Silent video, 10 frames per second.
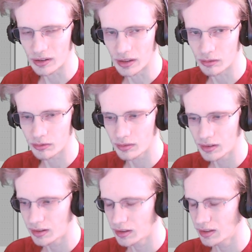enough?
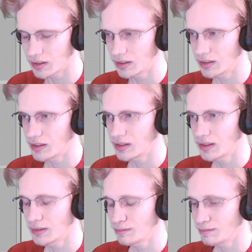
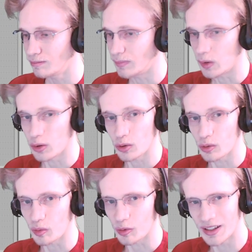
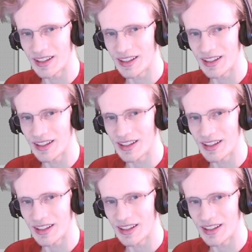No.